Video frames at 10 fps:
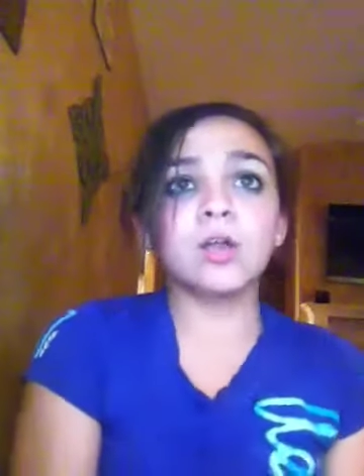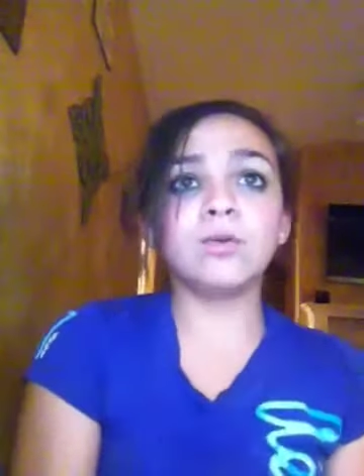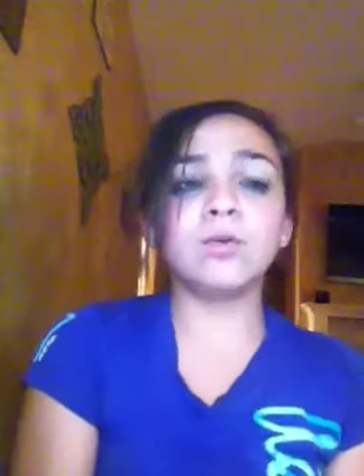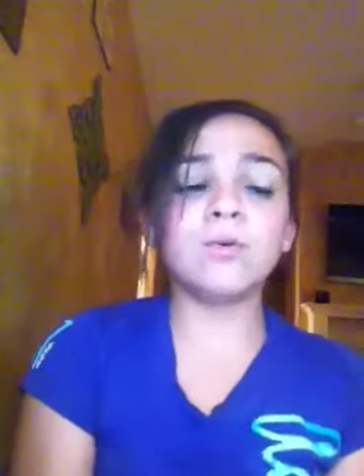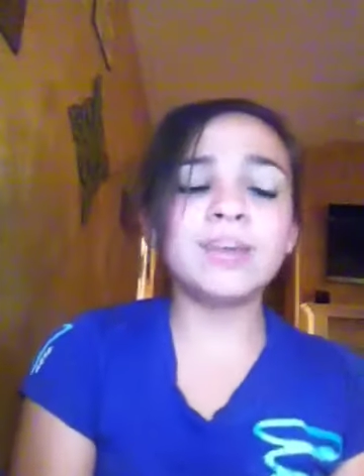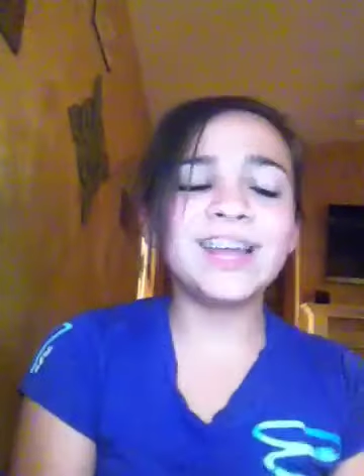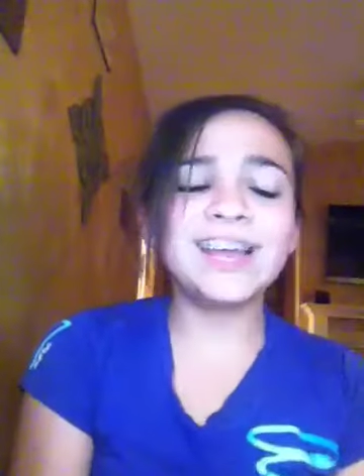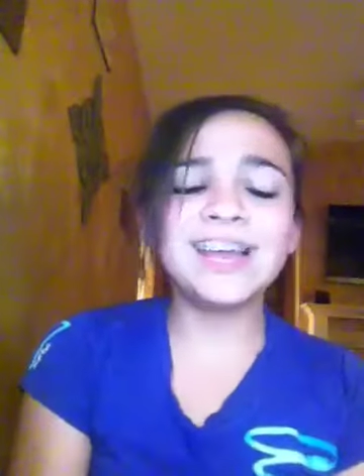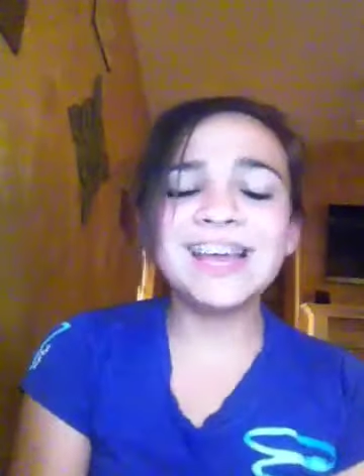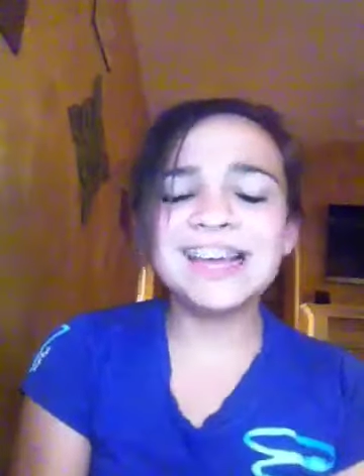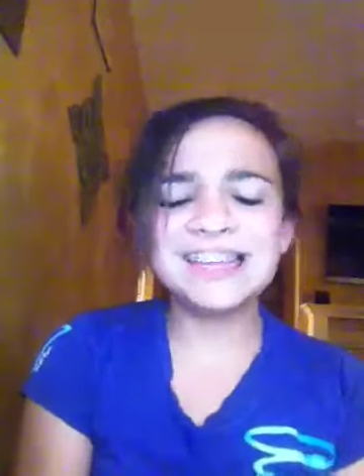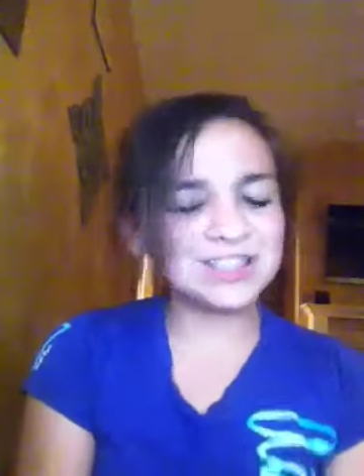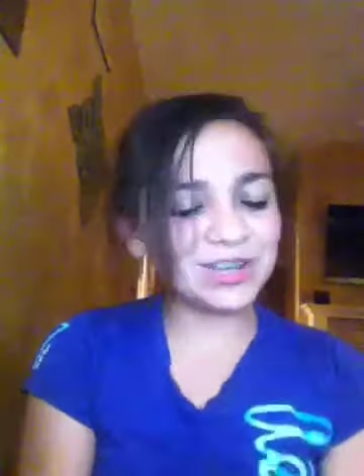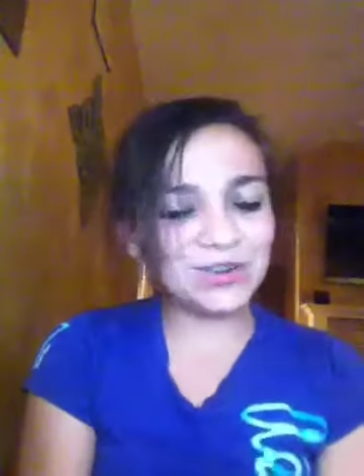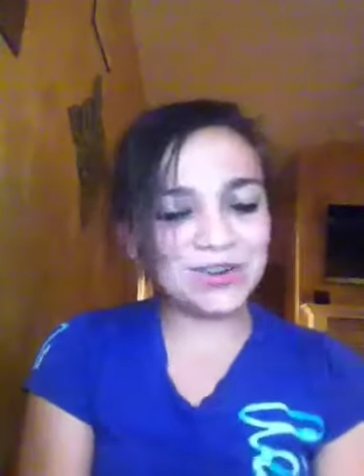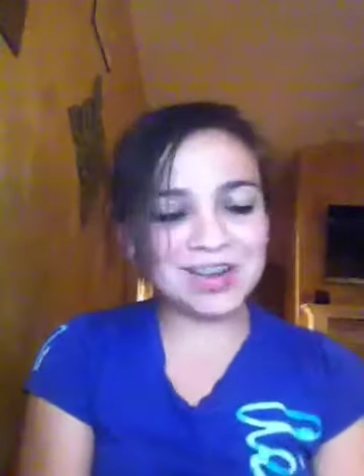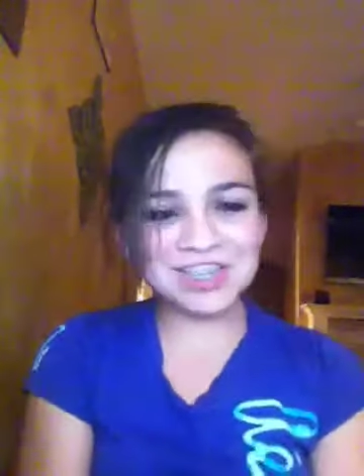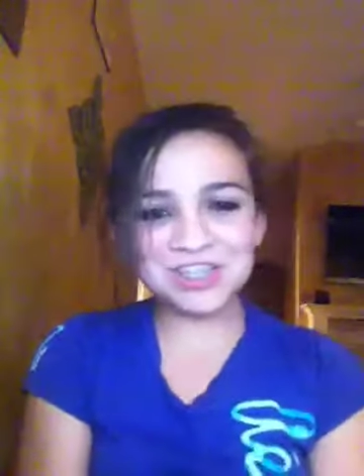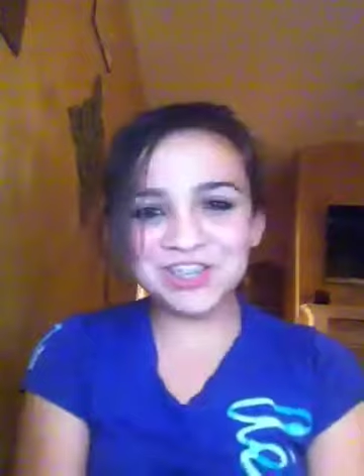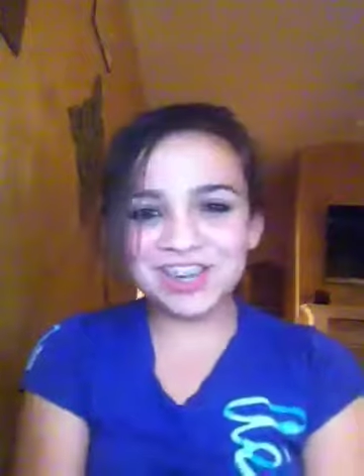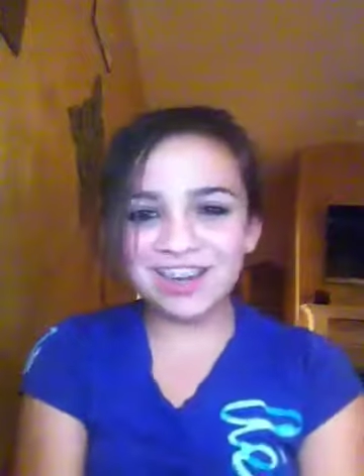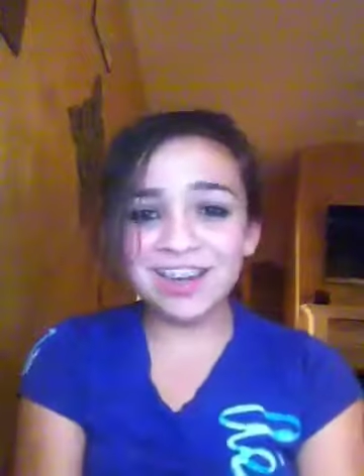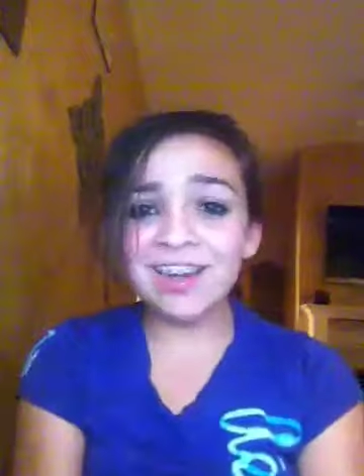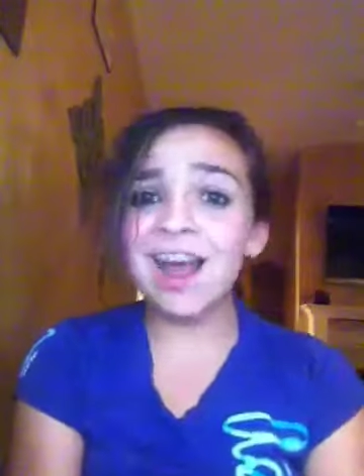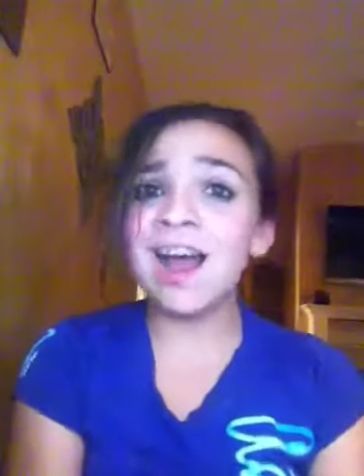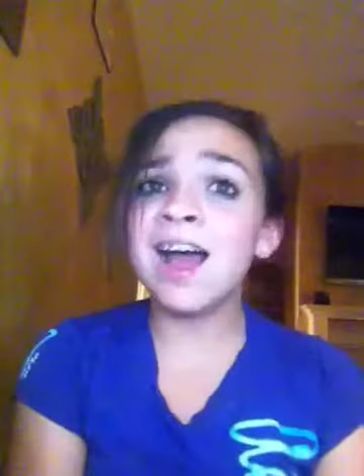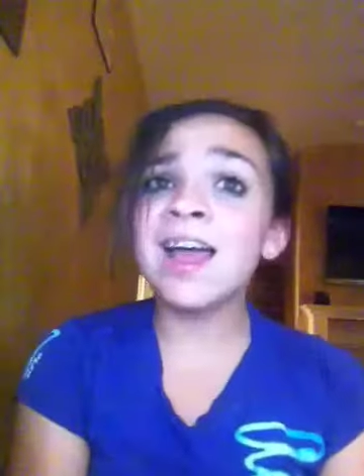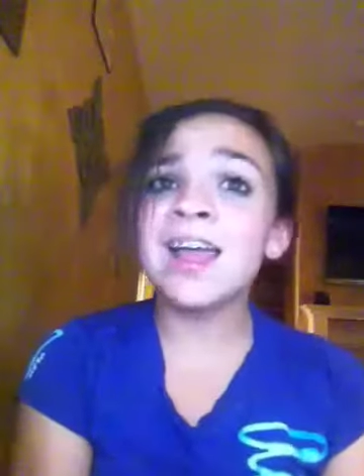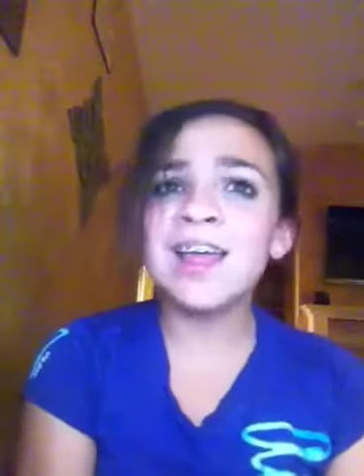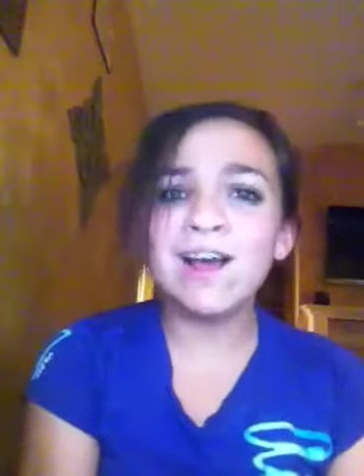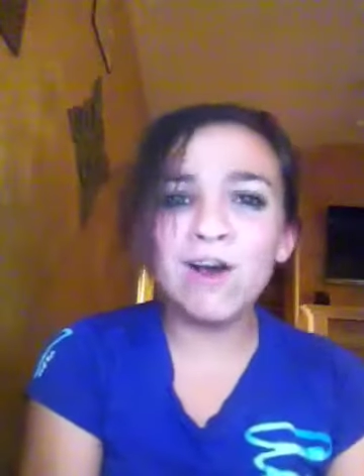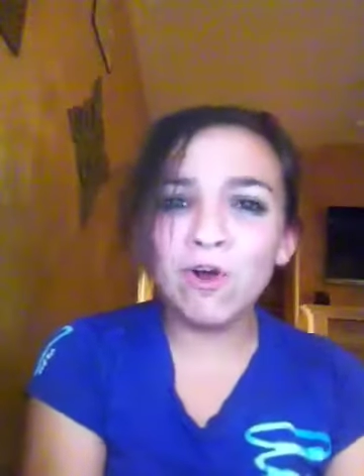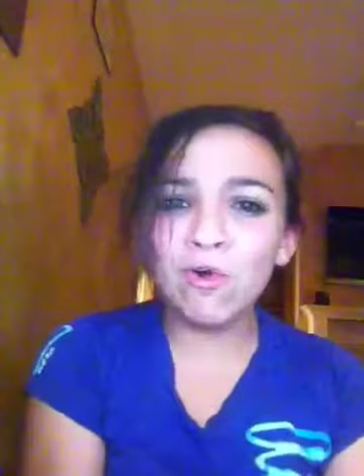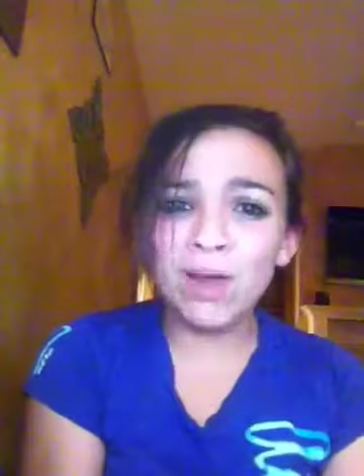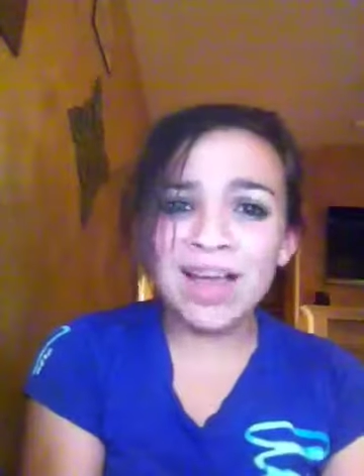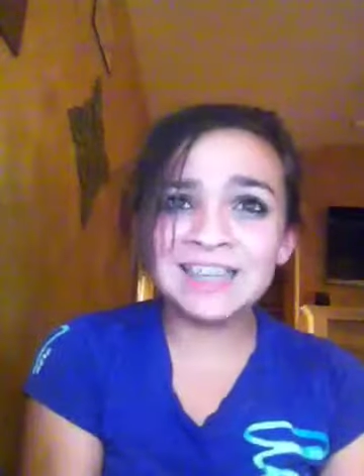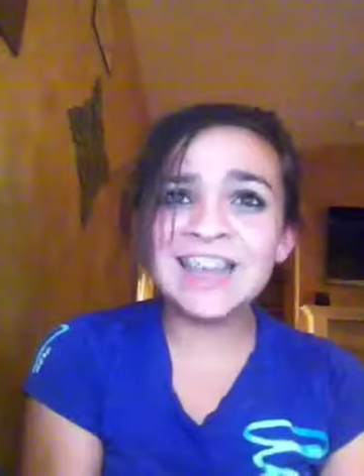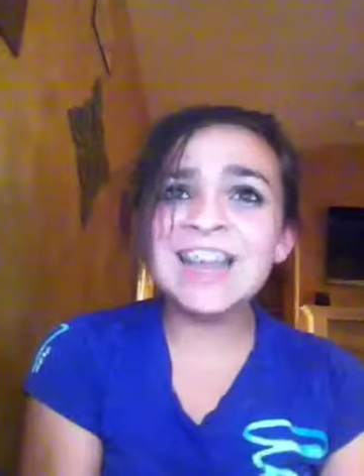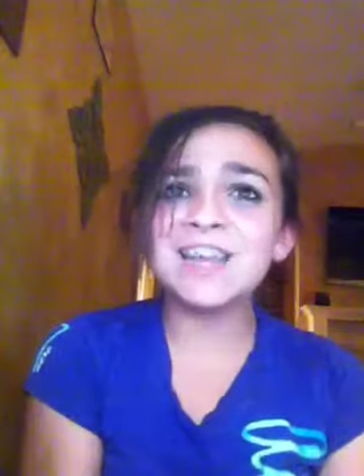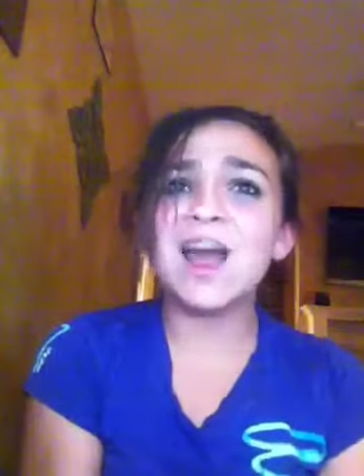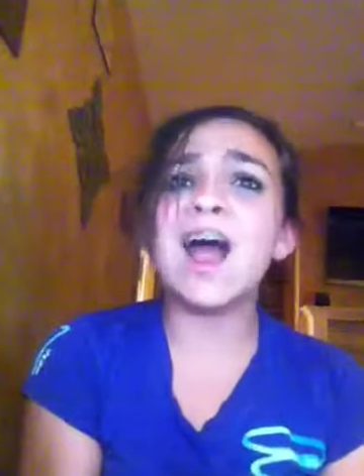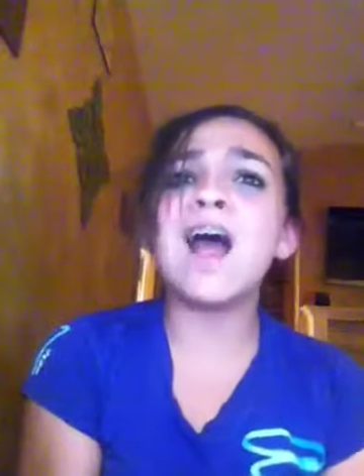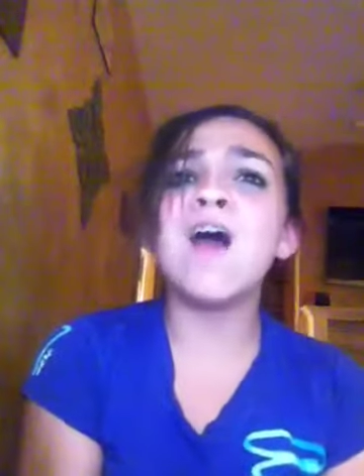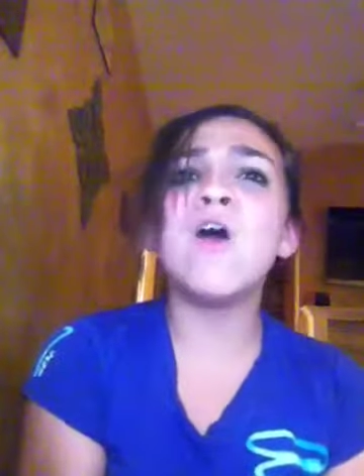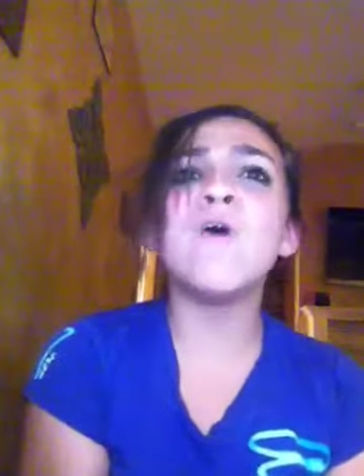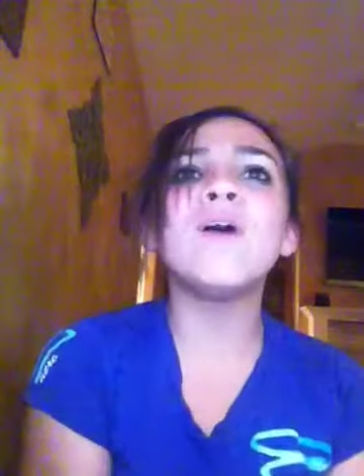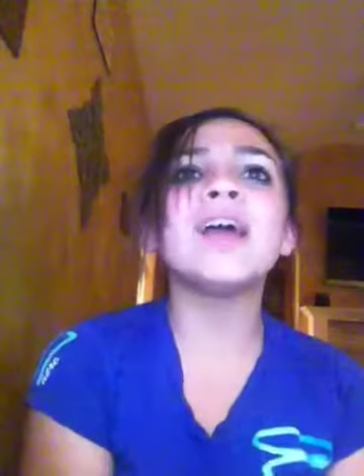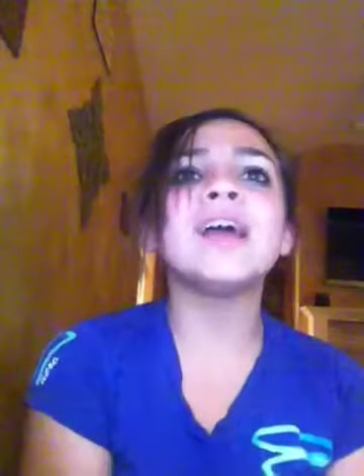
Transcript: No need to question, I already know.